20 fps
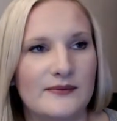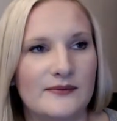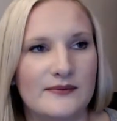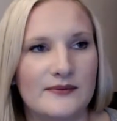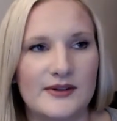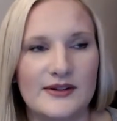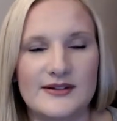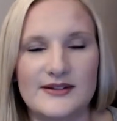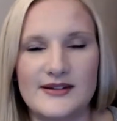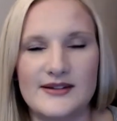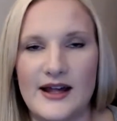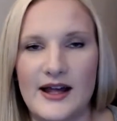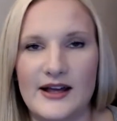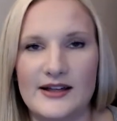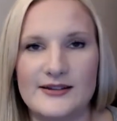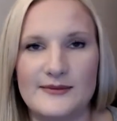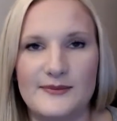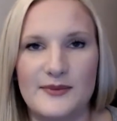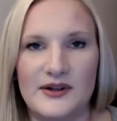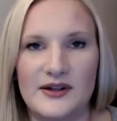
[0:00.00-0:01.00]
let's say a
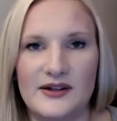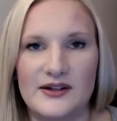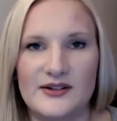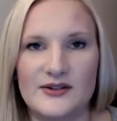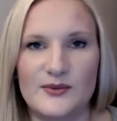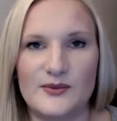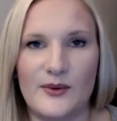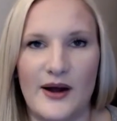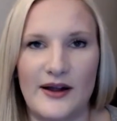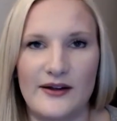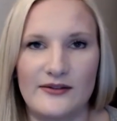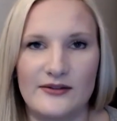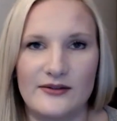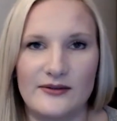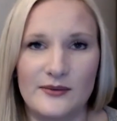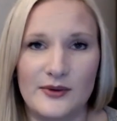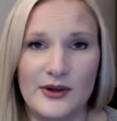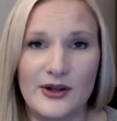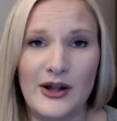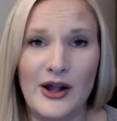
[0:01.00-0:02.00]
husband and his wife,
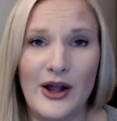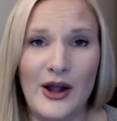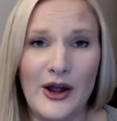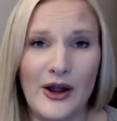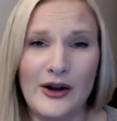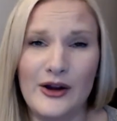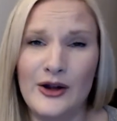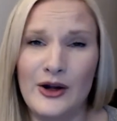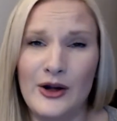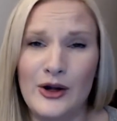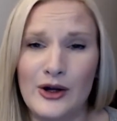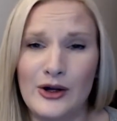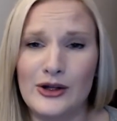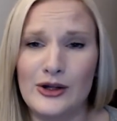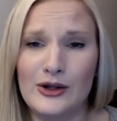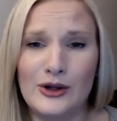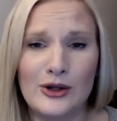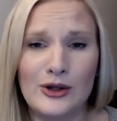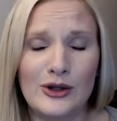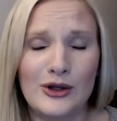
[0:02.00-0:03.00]
like, hey, honey,
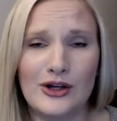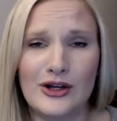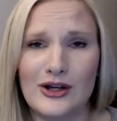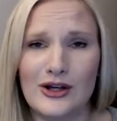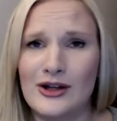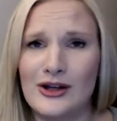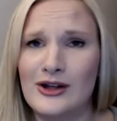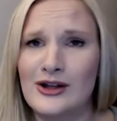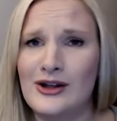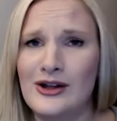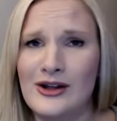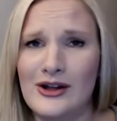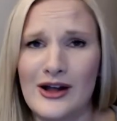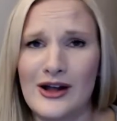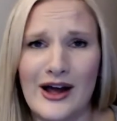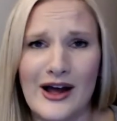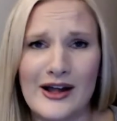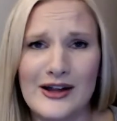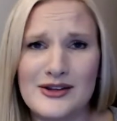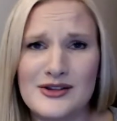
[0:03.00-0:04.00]
look,
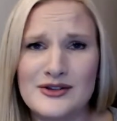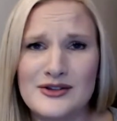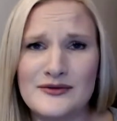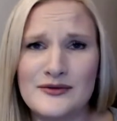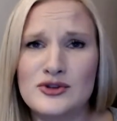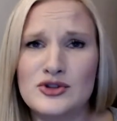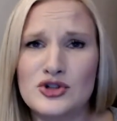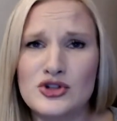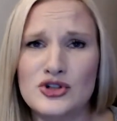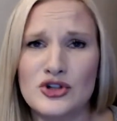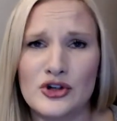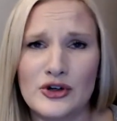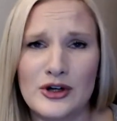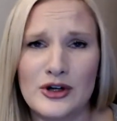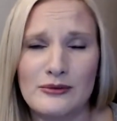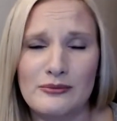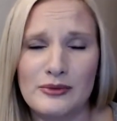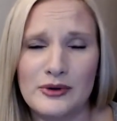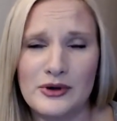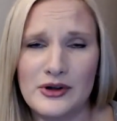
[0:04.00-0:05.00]
Ace Ventura
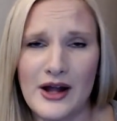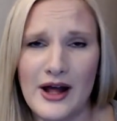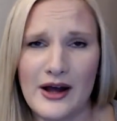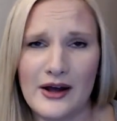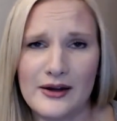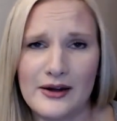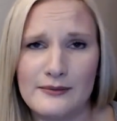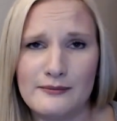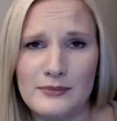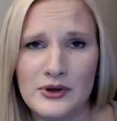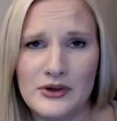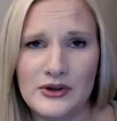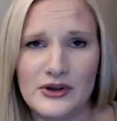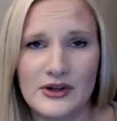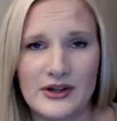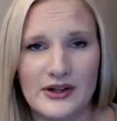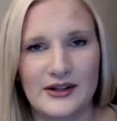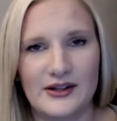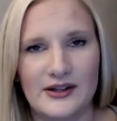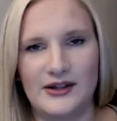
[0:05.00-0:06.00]
put out a
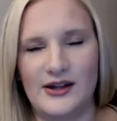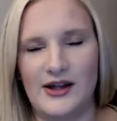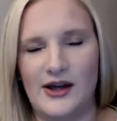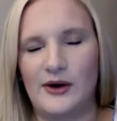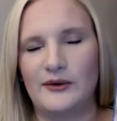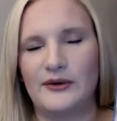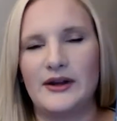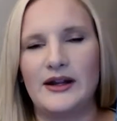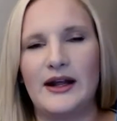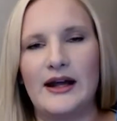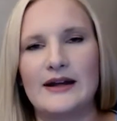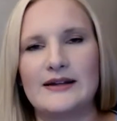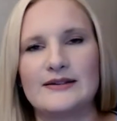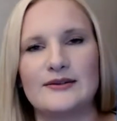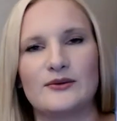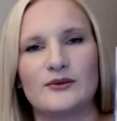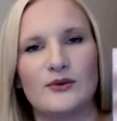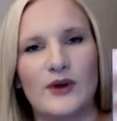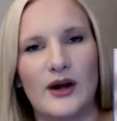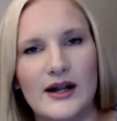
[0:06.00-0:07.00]
book, and he
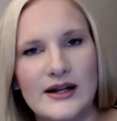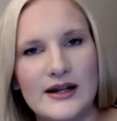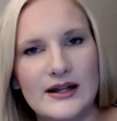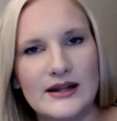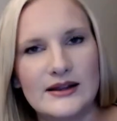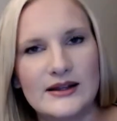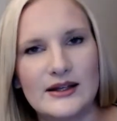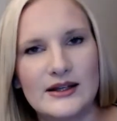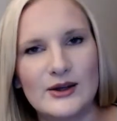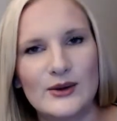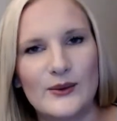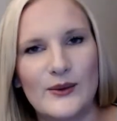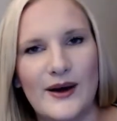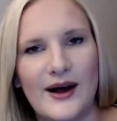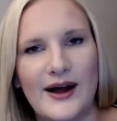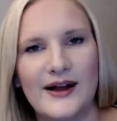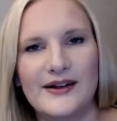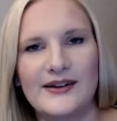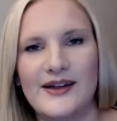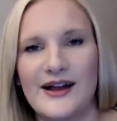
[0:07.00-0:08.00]
hasn't read anything in a
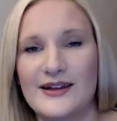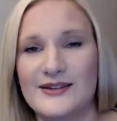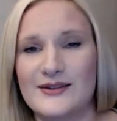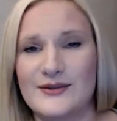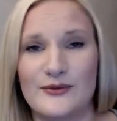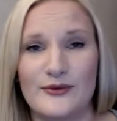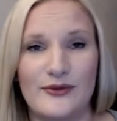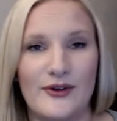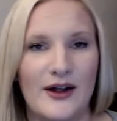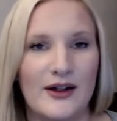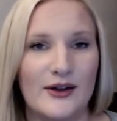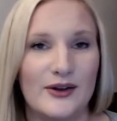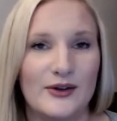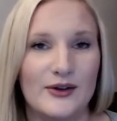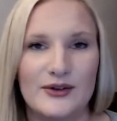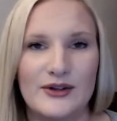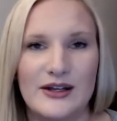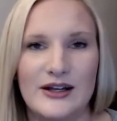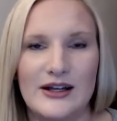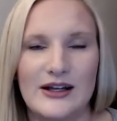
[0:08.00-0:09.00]
while, hasn't
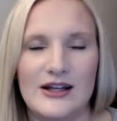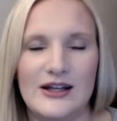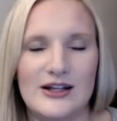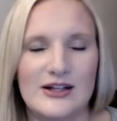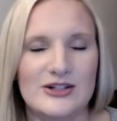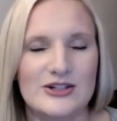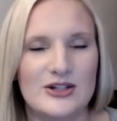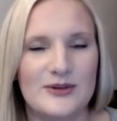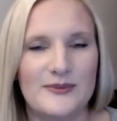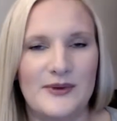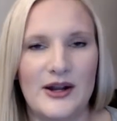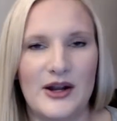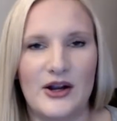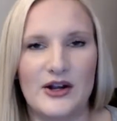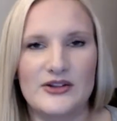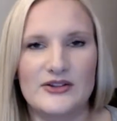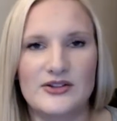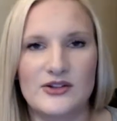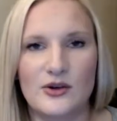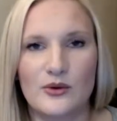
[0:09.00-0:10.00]
followed Jim
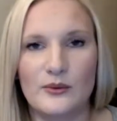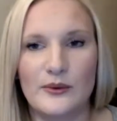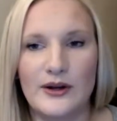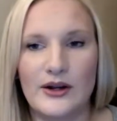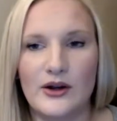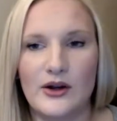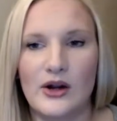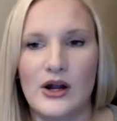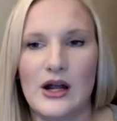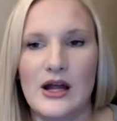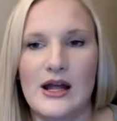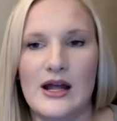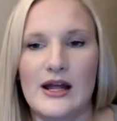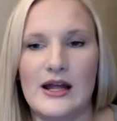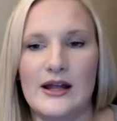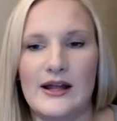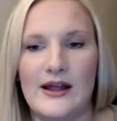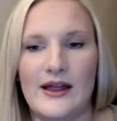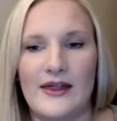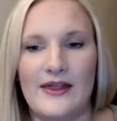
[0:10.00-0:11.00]
Carrey's career.
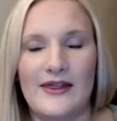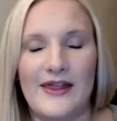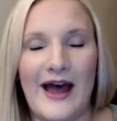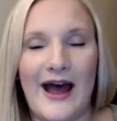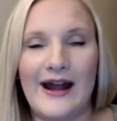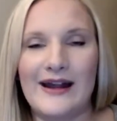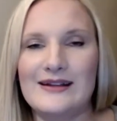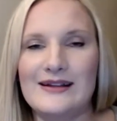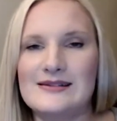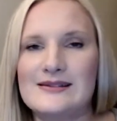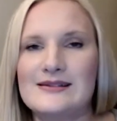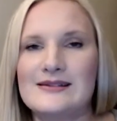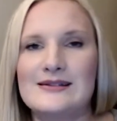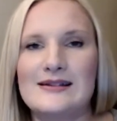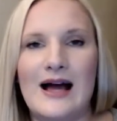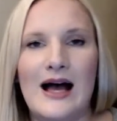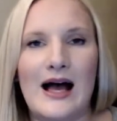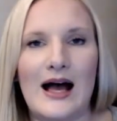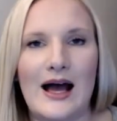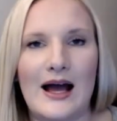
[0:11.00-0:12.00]
That is
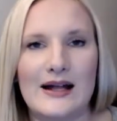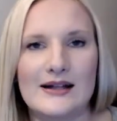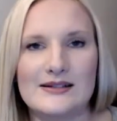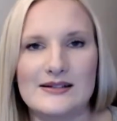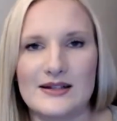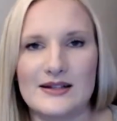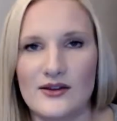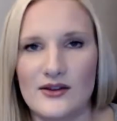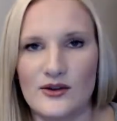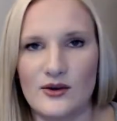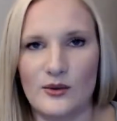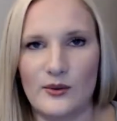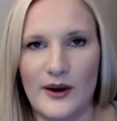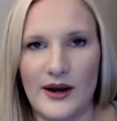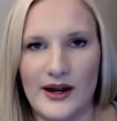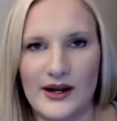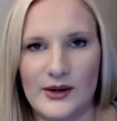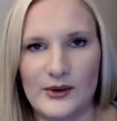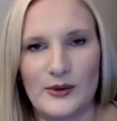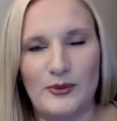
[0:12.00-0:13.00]
not the
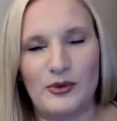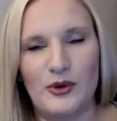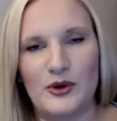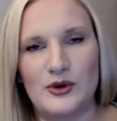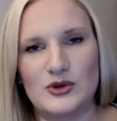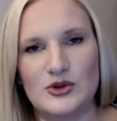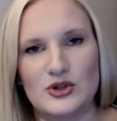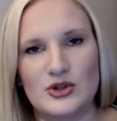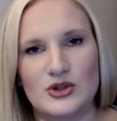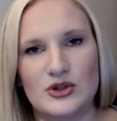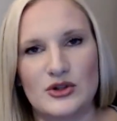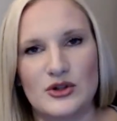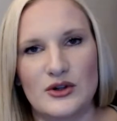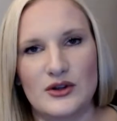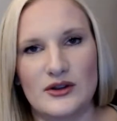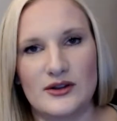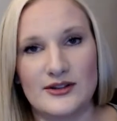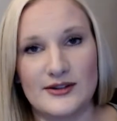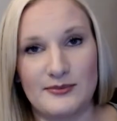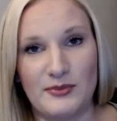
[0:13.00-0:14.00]
way to approach
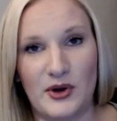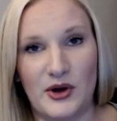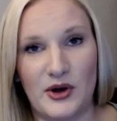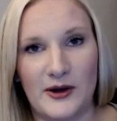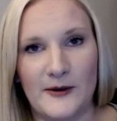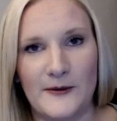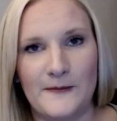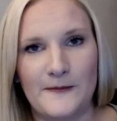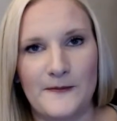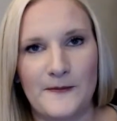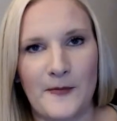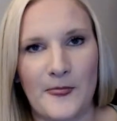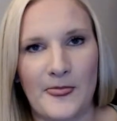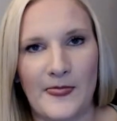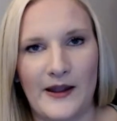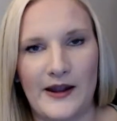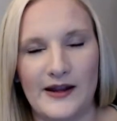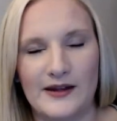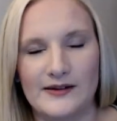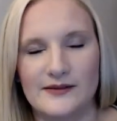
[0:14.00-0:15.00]
this book.
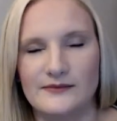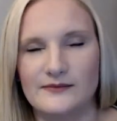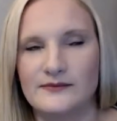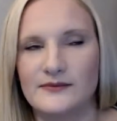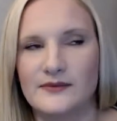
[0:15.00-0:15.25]
And